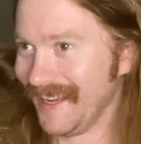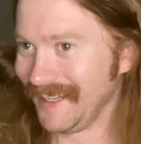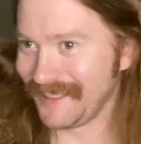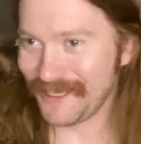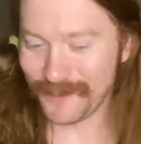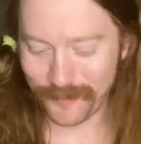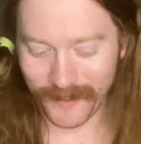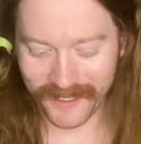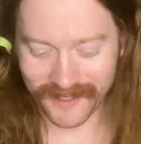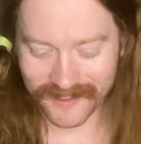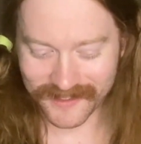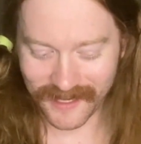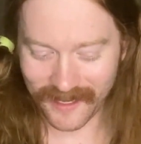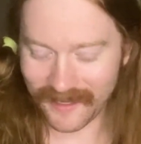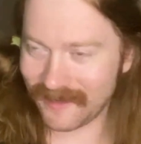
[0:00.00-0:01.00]
Just because
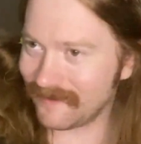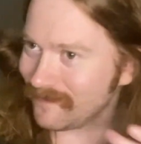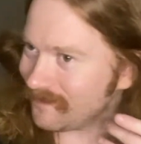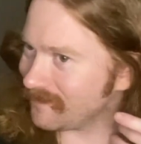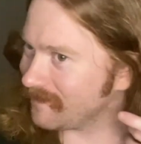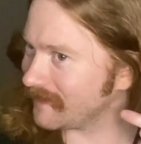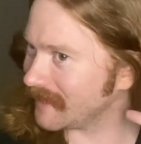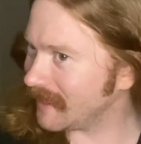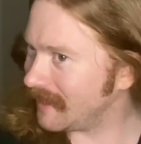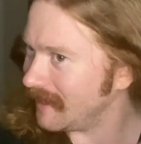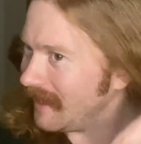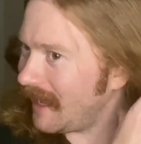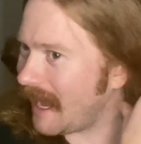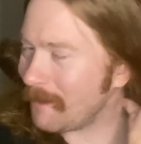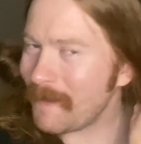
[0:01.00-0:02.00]
I'm
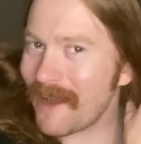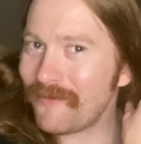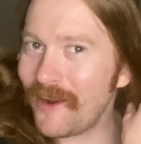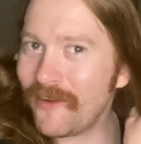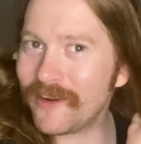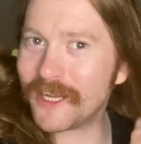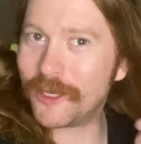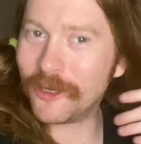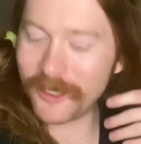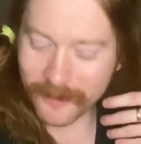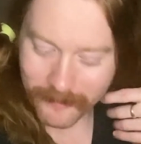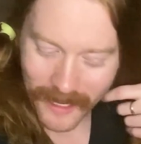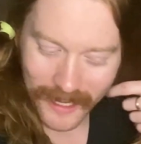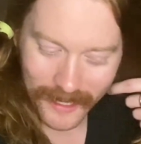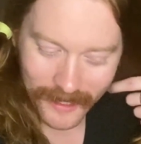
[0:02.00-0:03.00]
not very good at
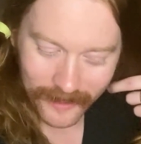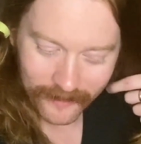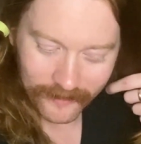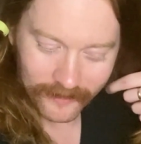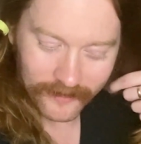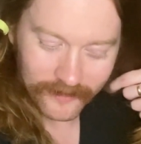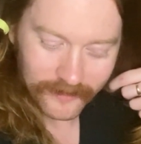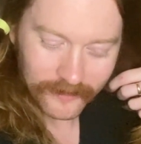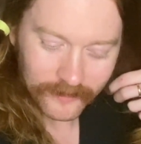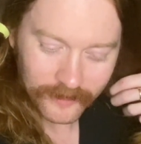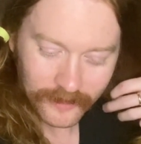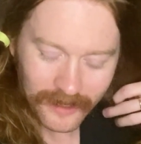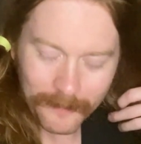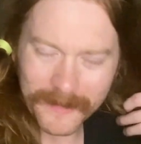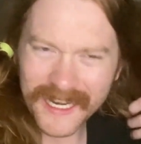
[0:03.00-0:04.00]
my hair.
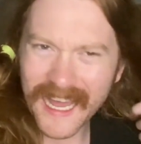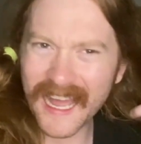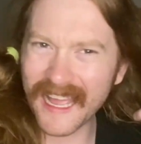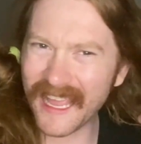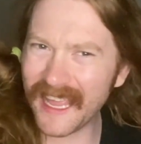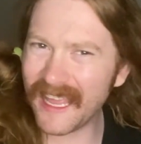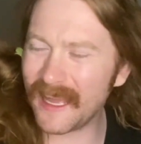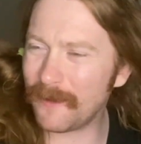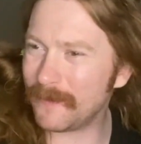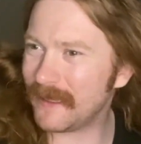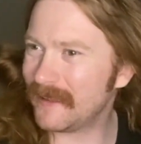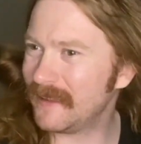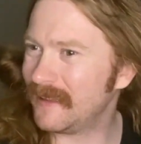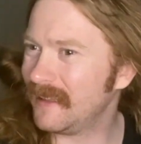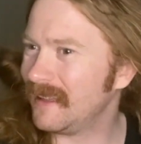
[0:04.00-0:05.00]
I mean, I am,
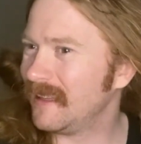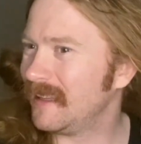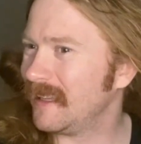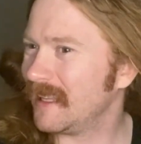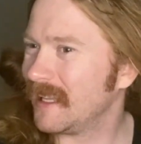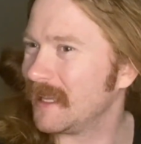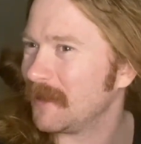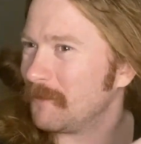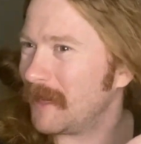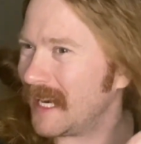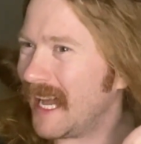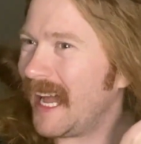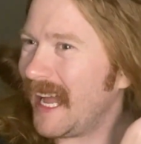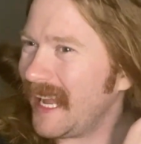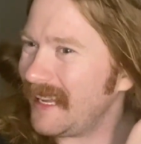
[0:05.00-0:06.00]
but
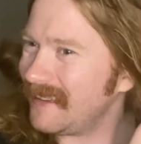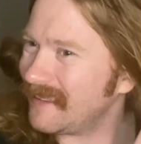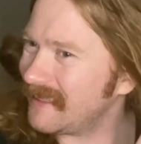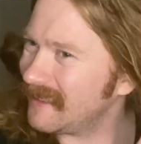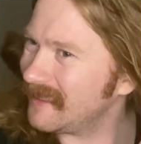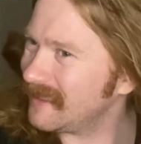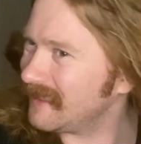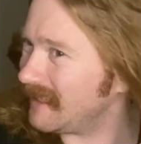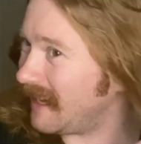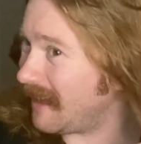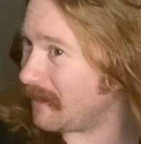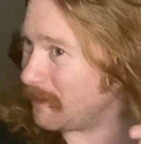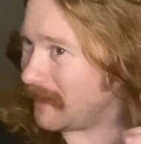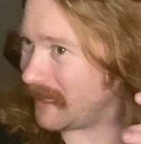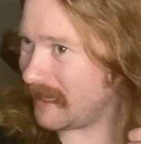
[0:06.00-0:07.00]
I ain't, you know
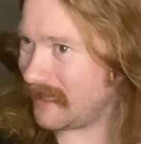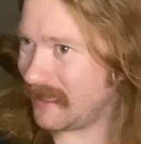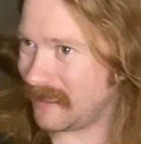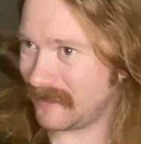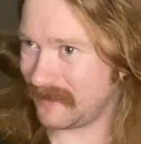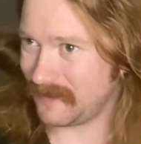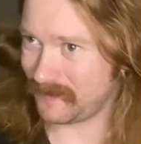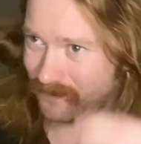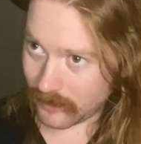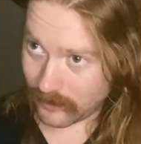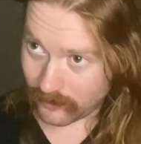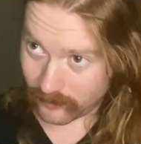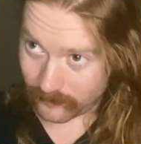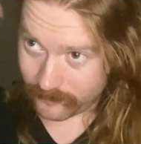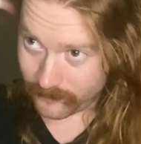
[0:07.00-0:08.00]
what I mean?
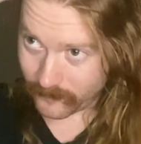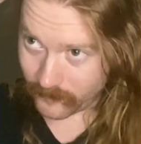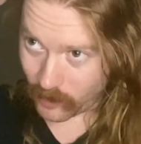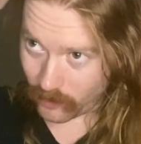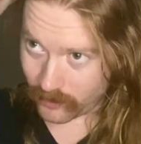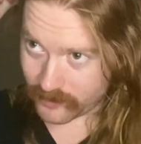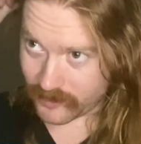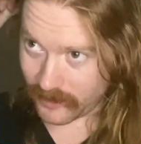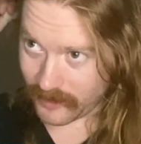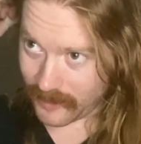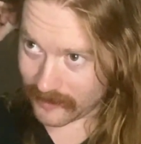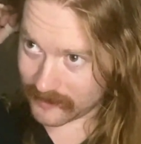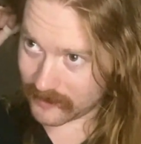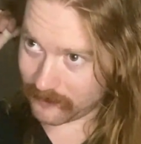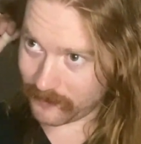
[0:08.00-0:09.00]
Oh, of course, I
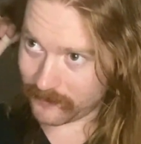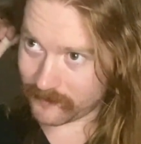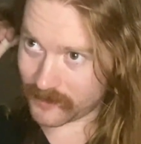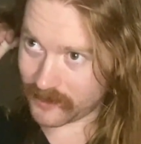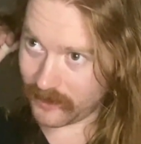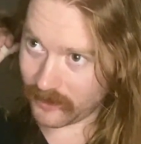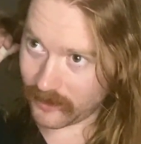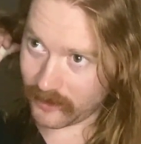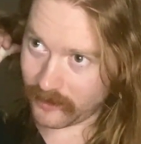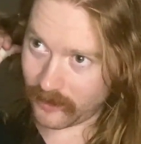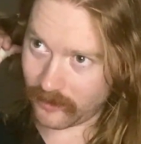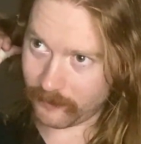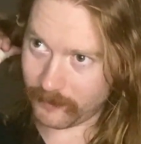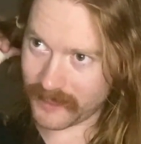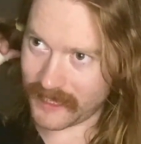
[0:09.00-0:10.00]
got some stuck in
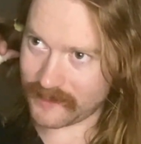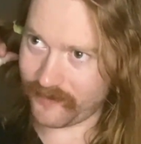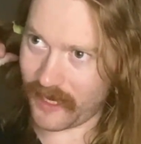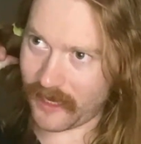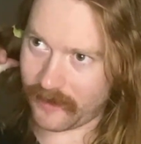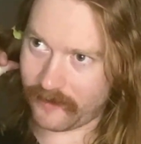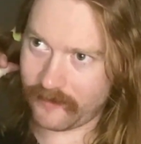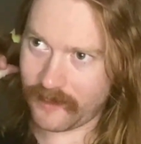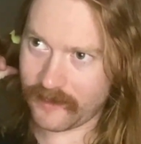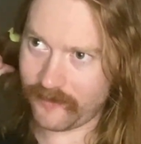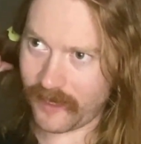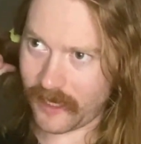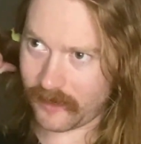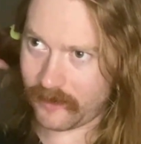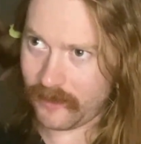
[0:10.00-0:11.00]
there, but that's fine,
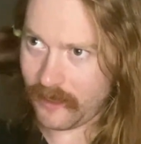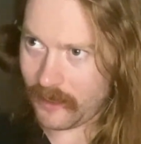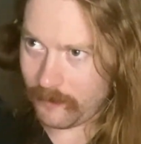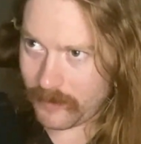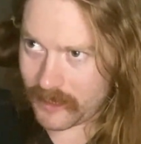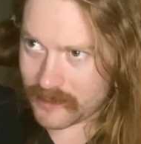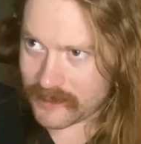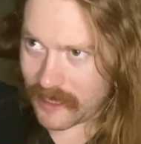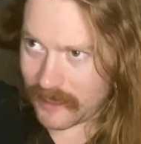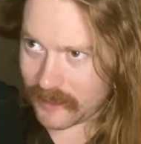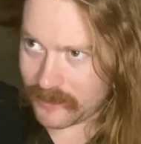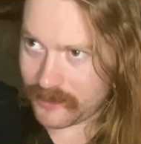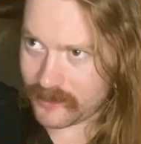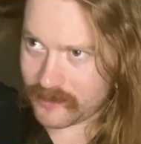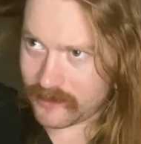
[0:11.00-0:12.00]
because I can
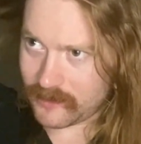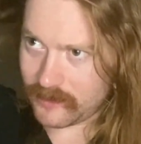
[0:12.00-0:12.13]
just